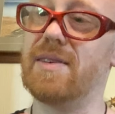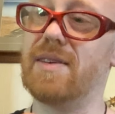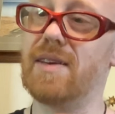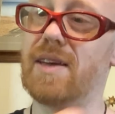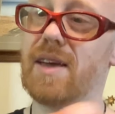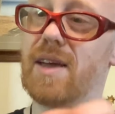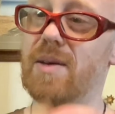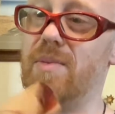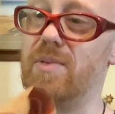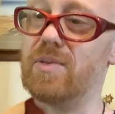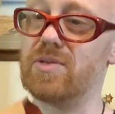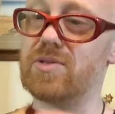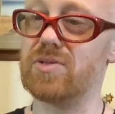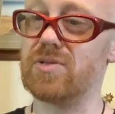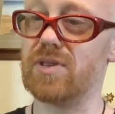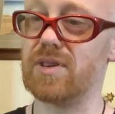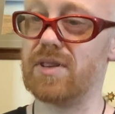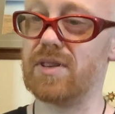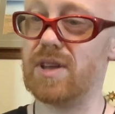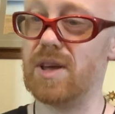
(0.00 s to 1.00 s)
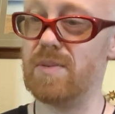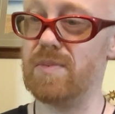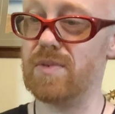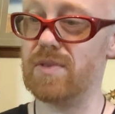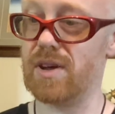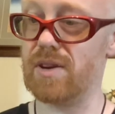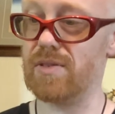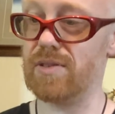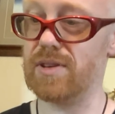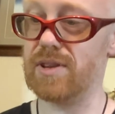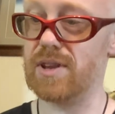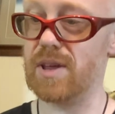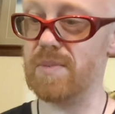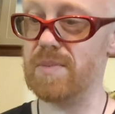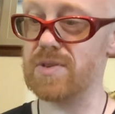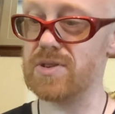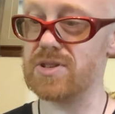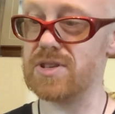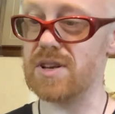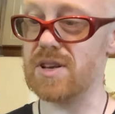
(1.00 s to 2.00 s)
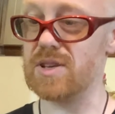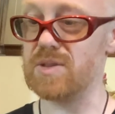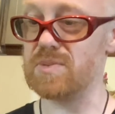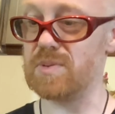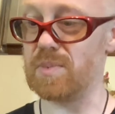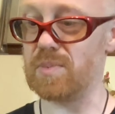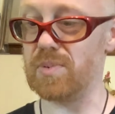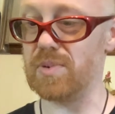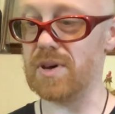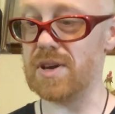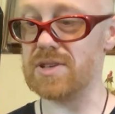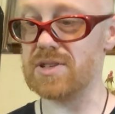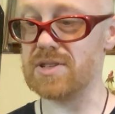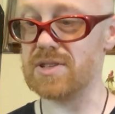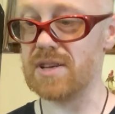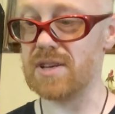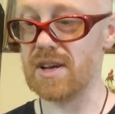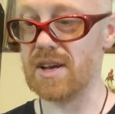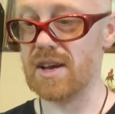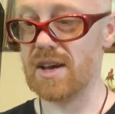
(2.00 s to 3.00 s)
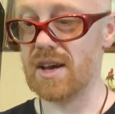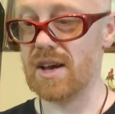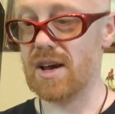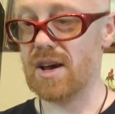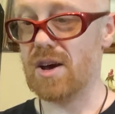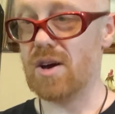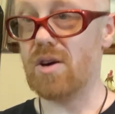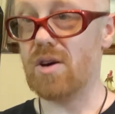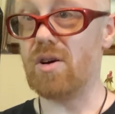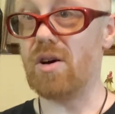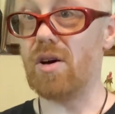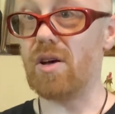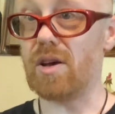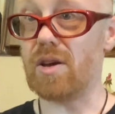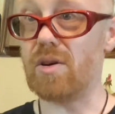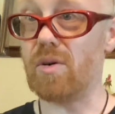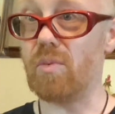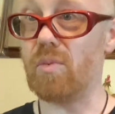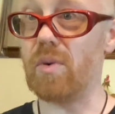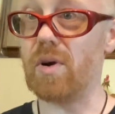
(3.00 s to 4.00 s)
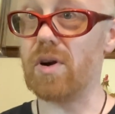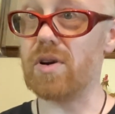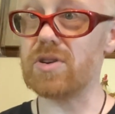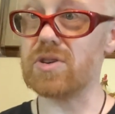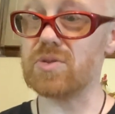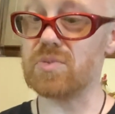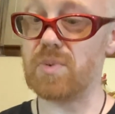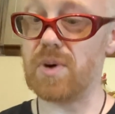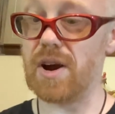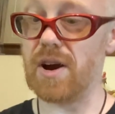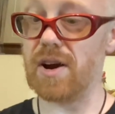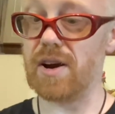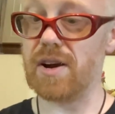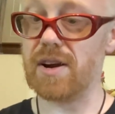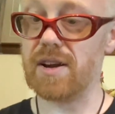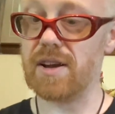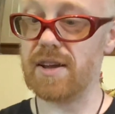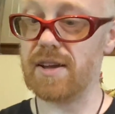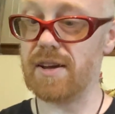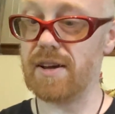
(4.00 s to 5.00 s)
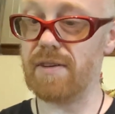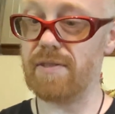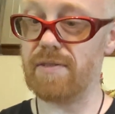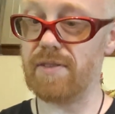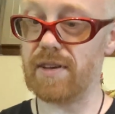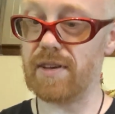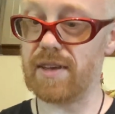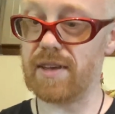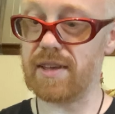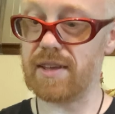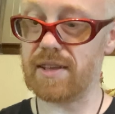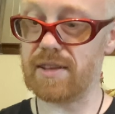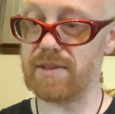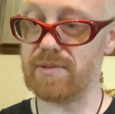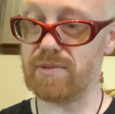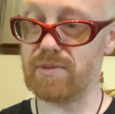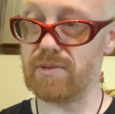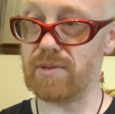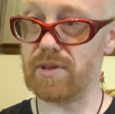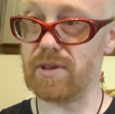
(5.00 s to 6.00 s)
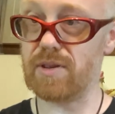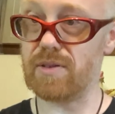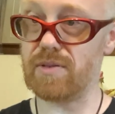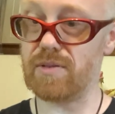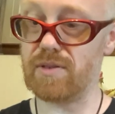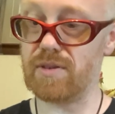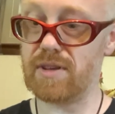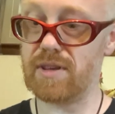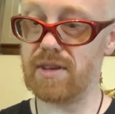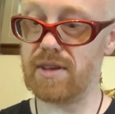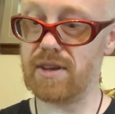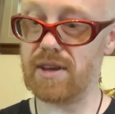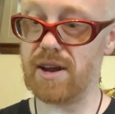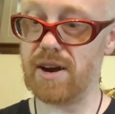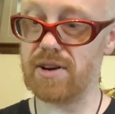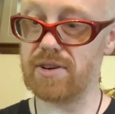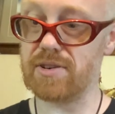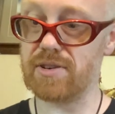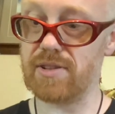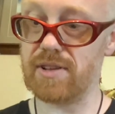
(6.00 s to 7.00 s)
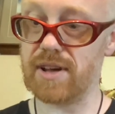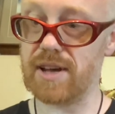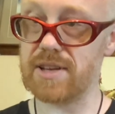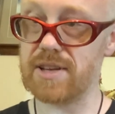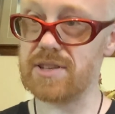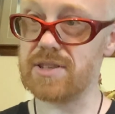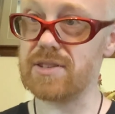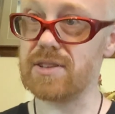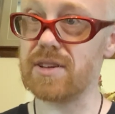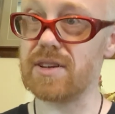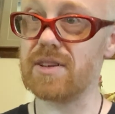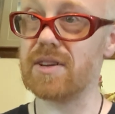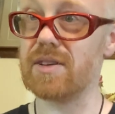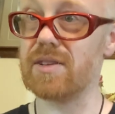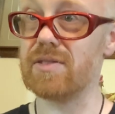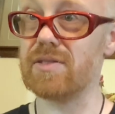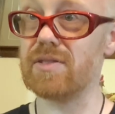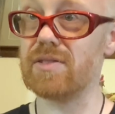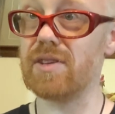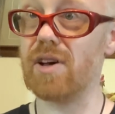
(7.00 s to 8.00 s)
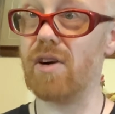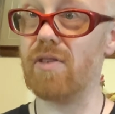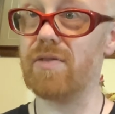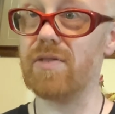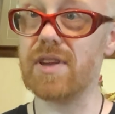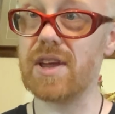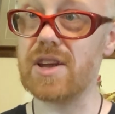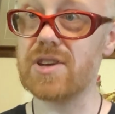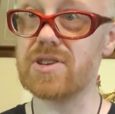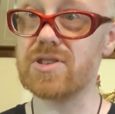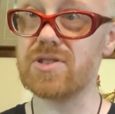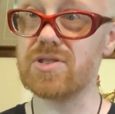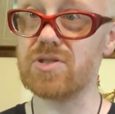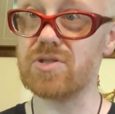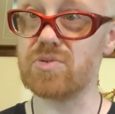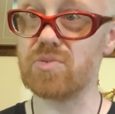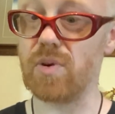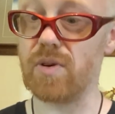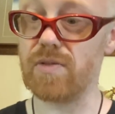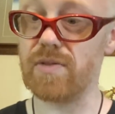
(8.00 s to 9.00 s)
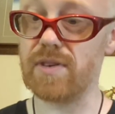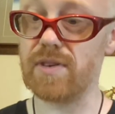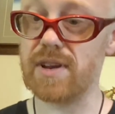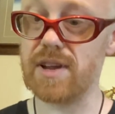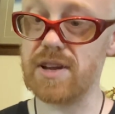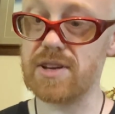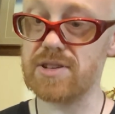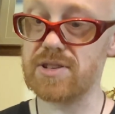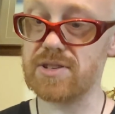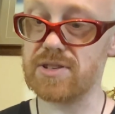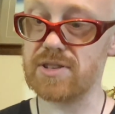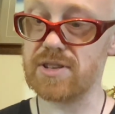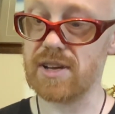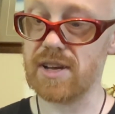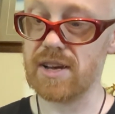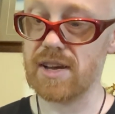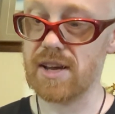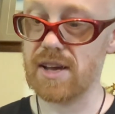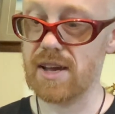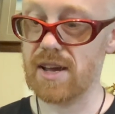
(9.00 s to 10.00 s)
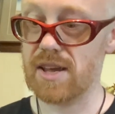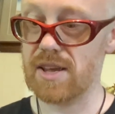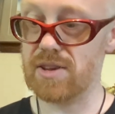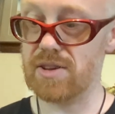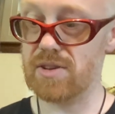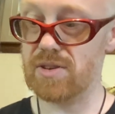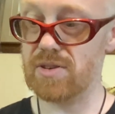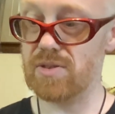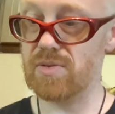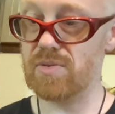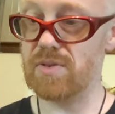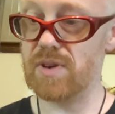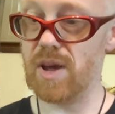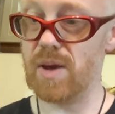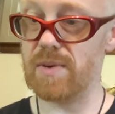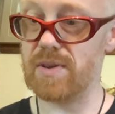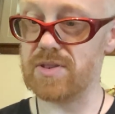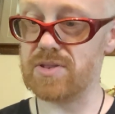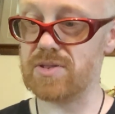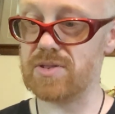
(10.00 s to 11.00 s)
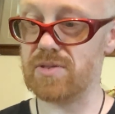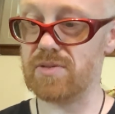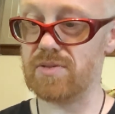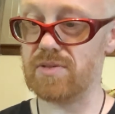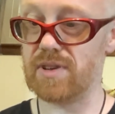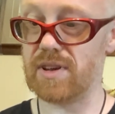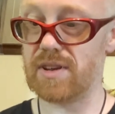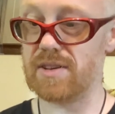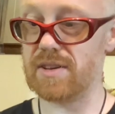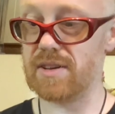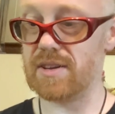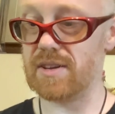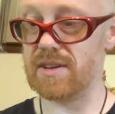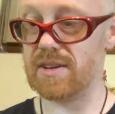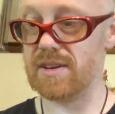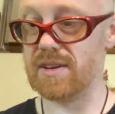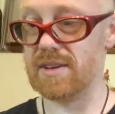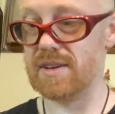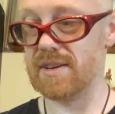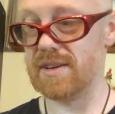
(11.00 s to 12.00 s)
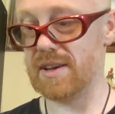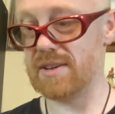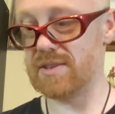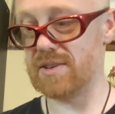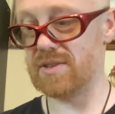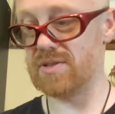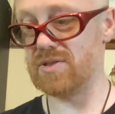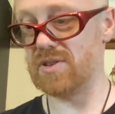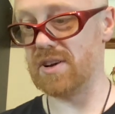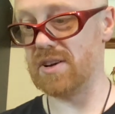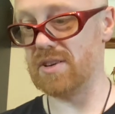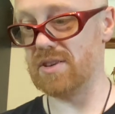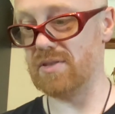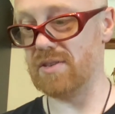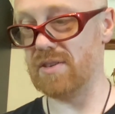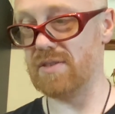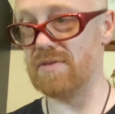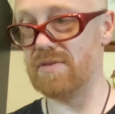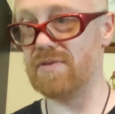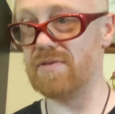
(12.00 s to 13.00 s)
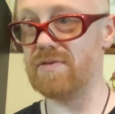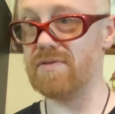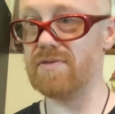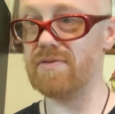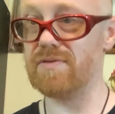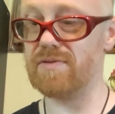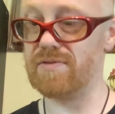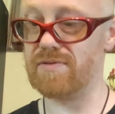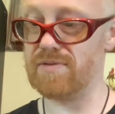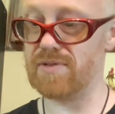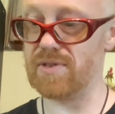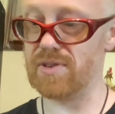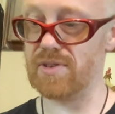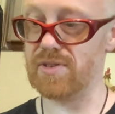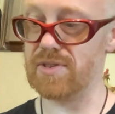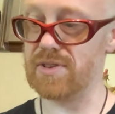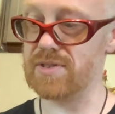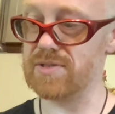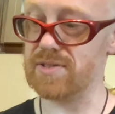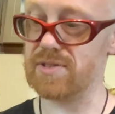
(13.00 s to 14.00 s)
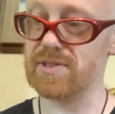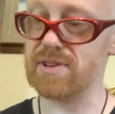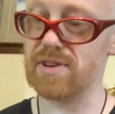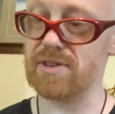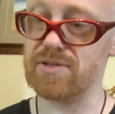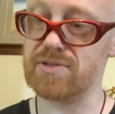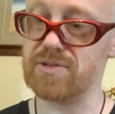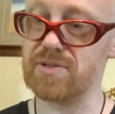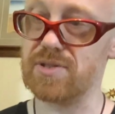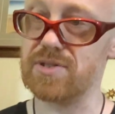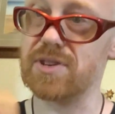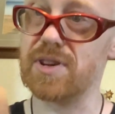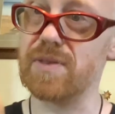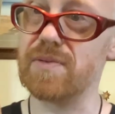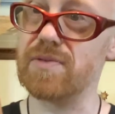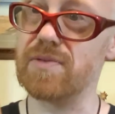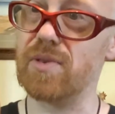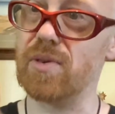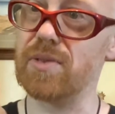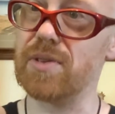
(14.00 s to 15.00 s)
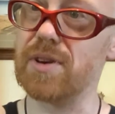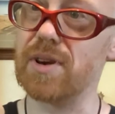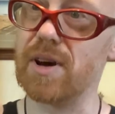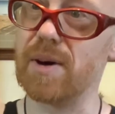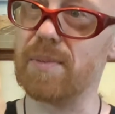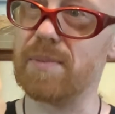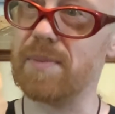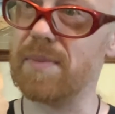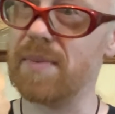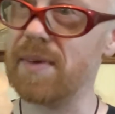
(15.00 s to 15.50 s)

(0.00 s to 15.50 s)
able to like not only name your cities but place like a where's where of like a character classes like elven nations, dwarven nations, you name it. So like as I try to unfurl this a little so it doesn't keep folding up.